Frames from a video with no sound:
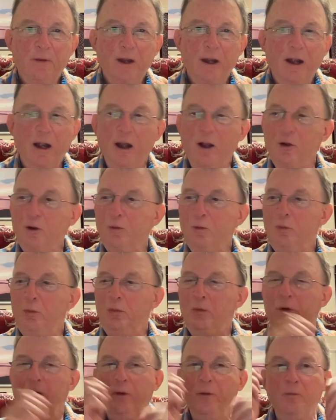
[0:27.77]

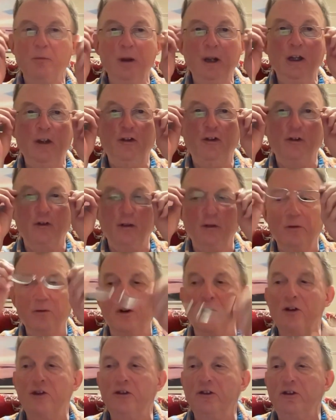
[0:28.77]
help with major
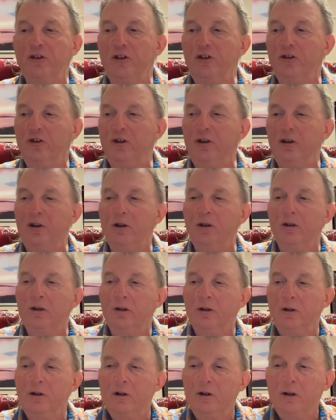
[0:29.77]
advances in